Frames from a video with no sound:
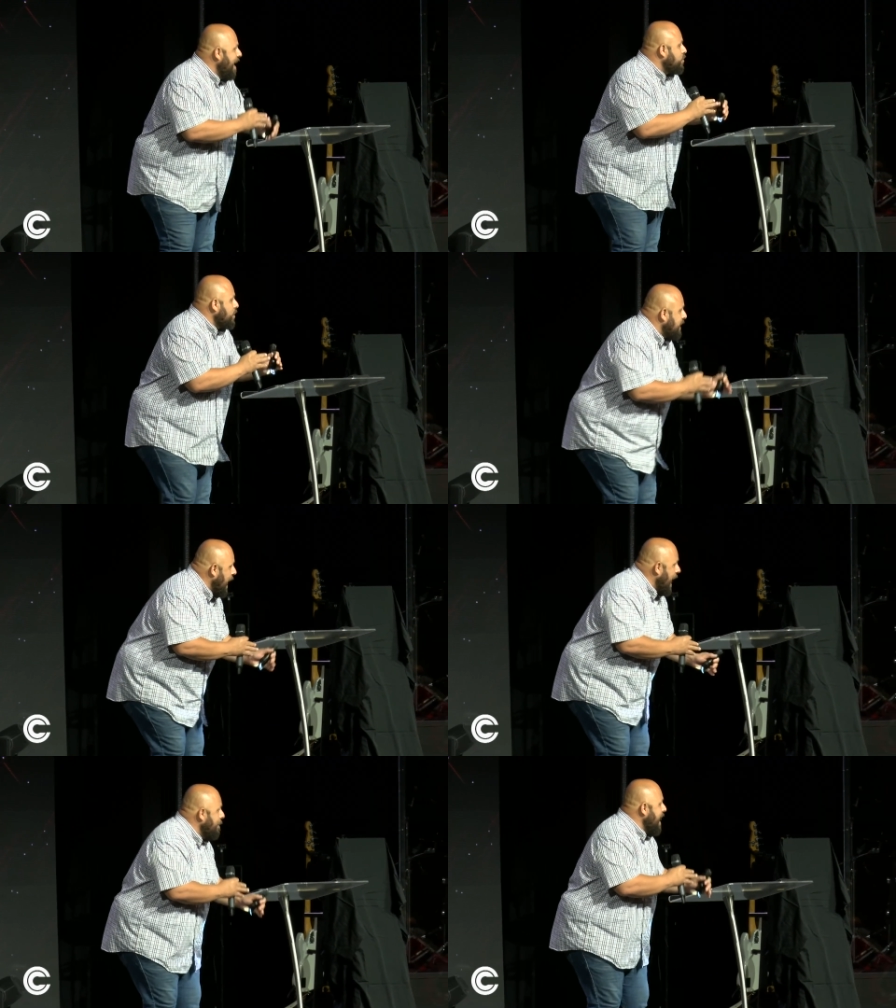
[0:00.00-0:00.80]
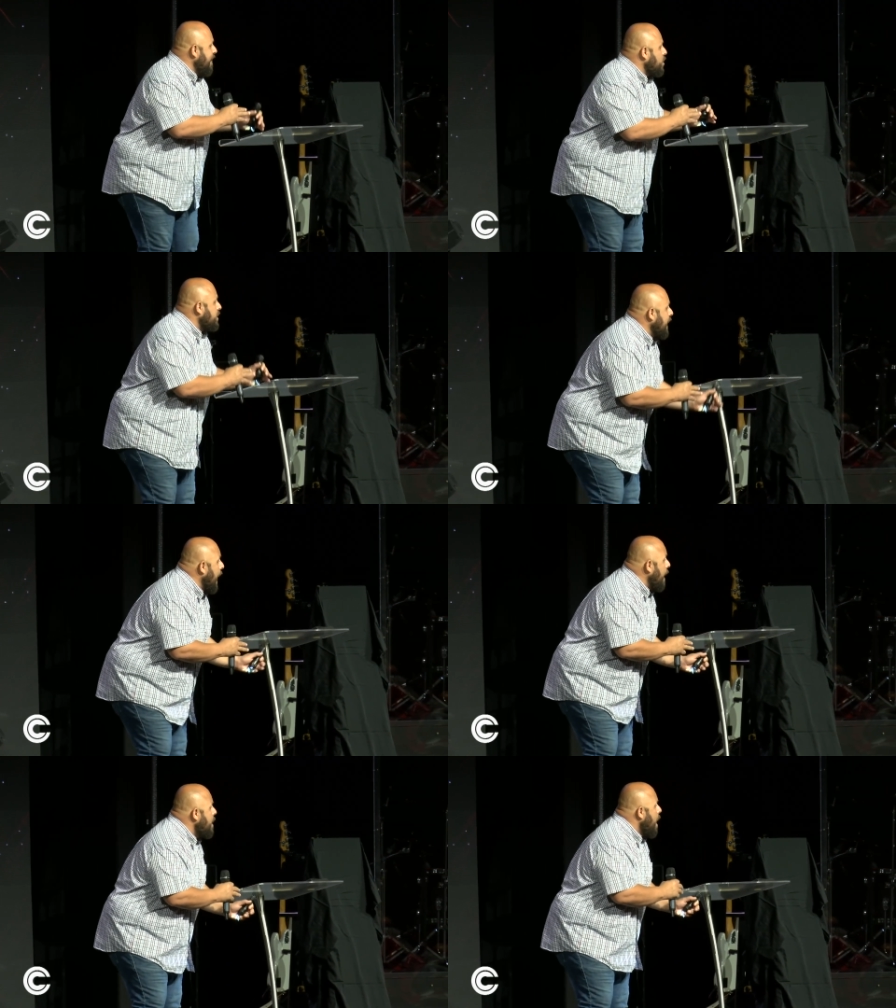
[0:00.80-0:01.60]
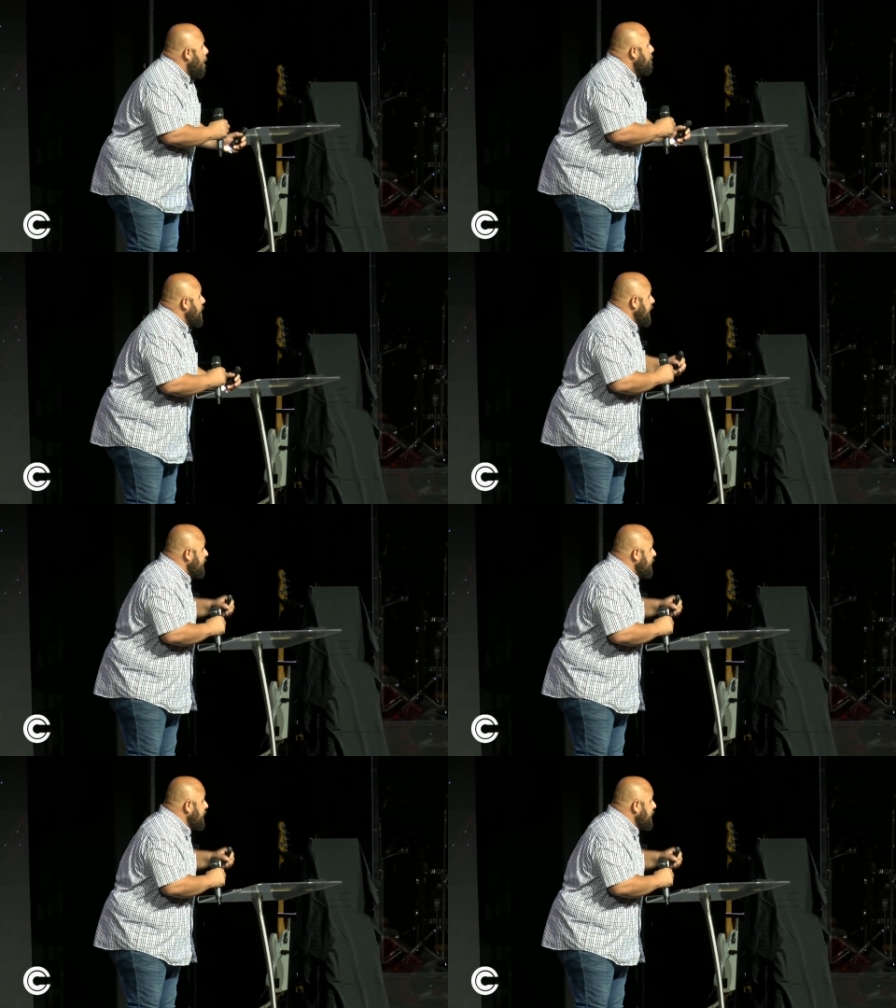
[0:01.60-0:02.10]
after time after time, but